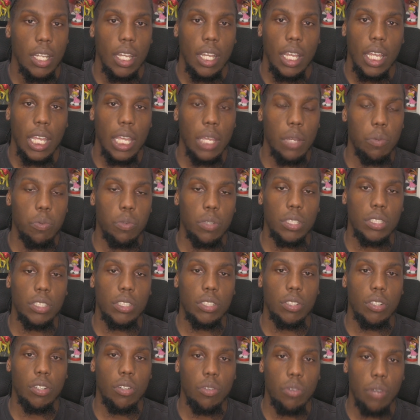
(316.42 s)
it was
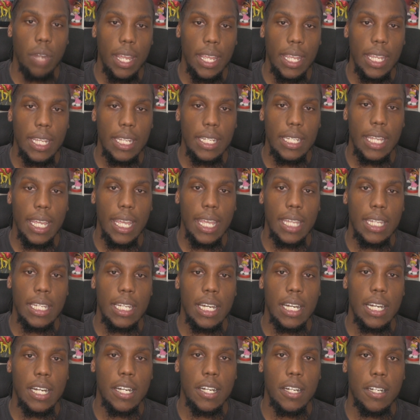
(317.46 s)
great and
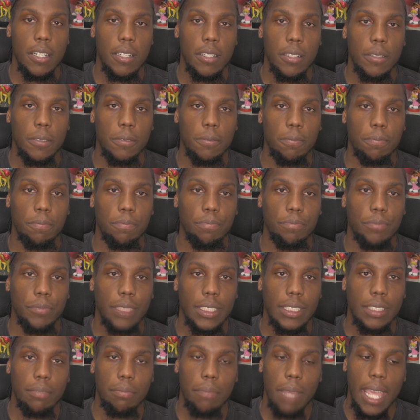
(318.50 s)
um
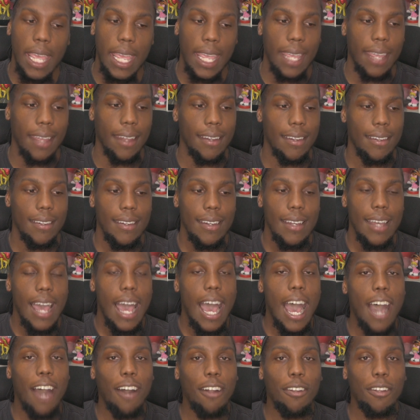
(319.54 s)
man,
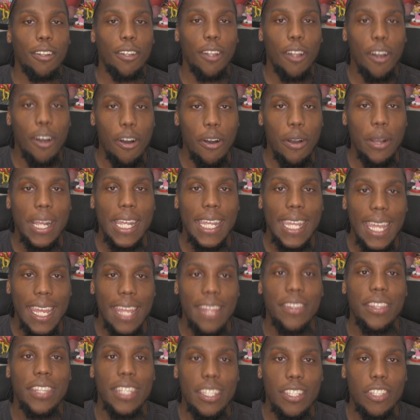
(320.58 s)
how long can
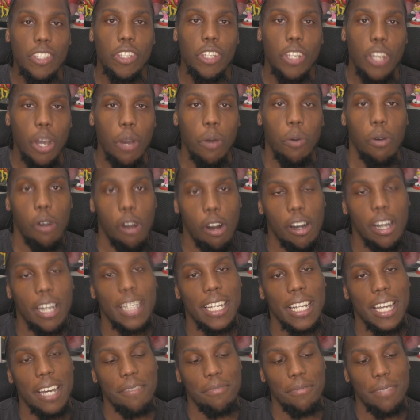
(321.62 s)
this go on?
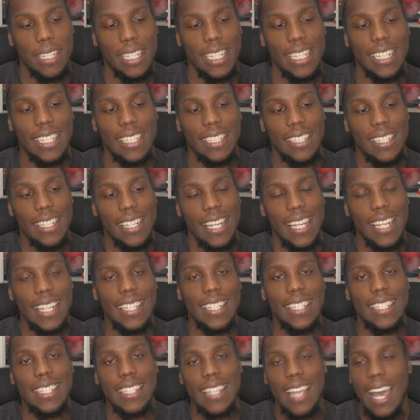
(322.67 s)
I mean, and
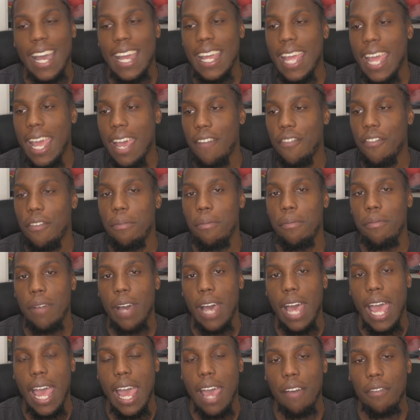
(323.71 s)
this guy have a,
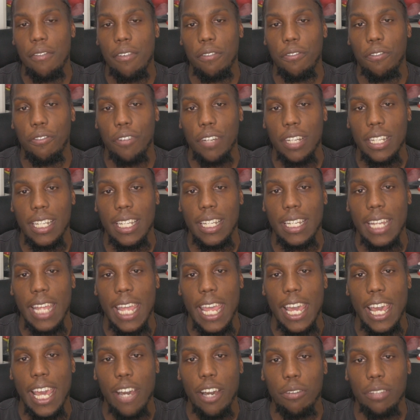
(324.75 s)
have a freaking
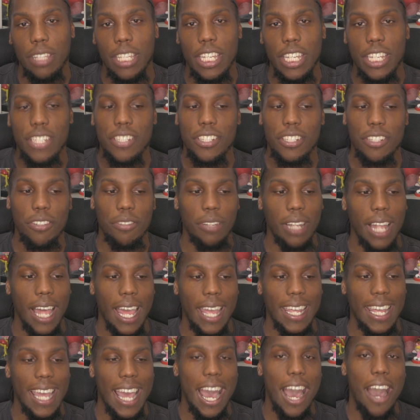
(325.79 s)
health issue. Like,
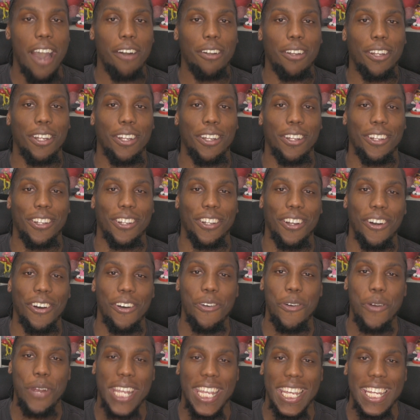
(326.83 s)
how long
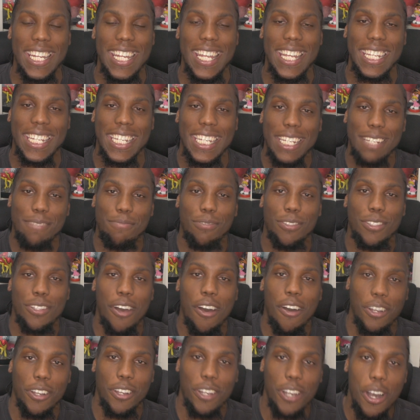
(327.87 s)
can they keep Saw
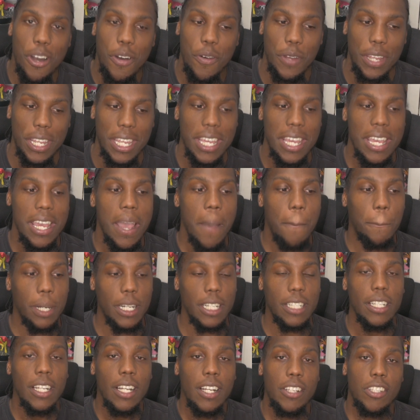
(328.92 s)
going? But
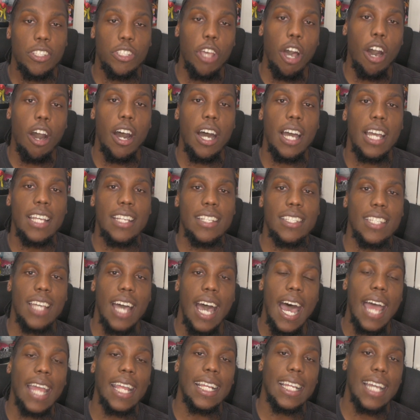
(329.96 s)
Saw is an
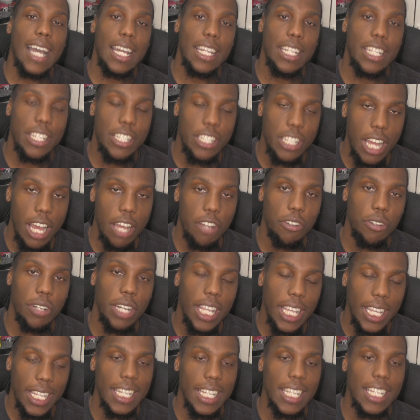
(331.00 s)
iconic genre.
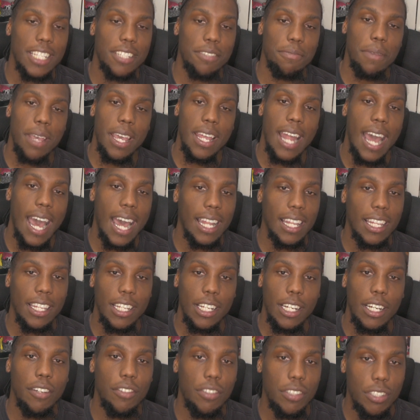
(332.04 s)
It is, man. I
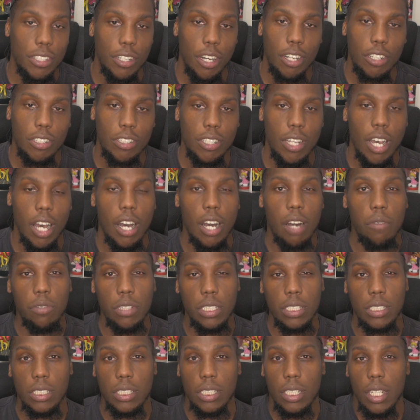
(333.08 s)
love Saw. Saw was
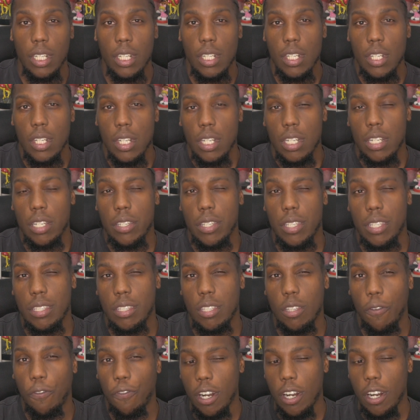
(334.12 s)
the
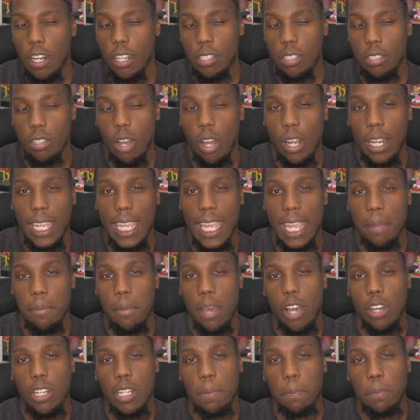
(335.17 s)
first Saw came
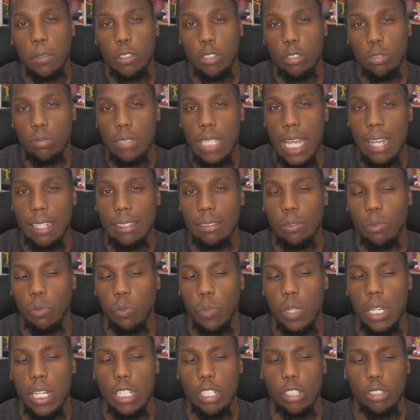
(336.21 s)
out up in
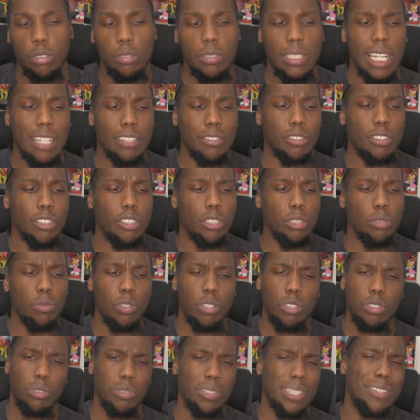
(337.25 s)
2001 or 2002 or
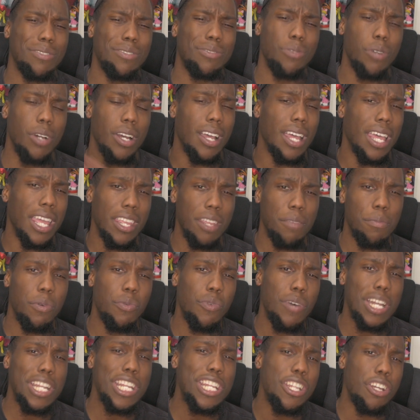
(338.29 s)
three, one
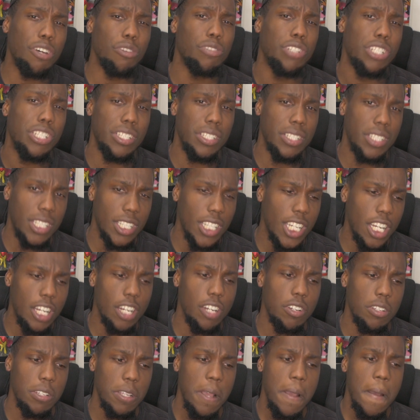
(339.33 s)
of those years.
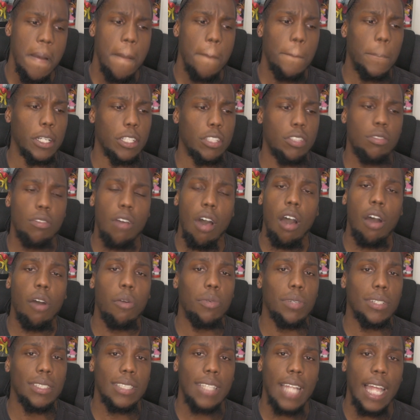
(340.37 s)
But Saw
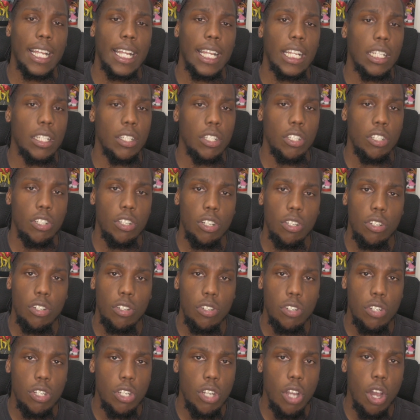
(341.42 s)
was like
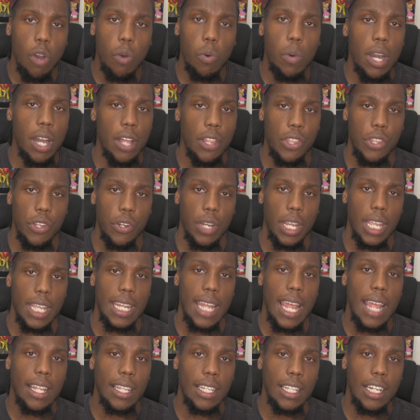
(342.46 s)
no other, and I
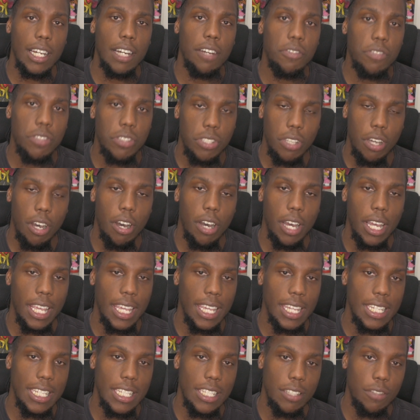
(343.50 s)
love Saw in
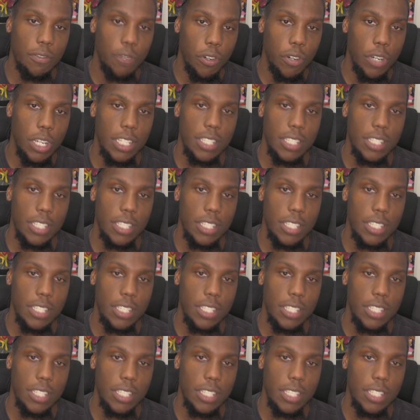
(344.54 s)
his voice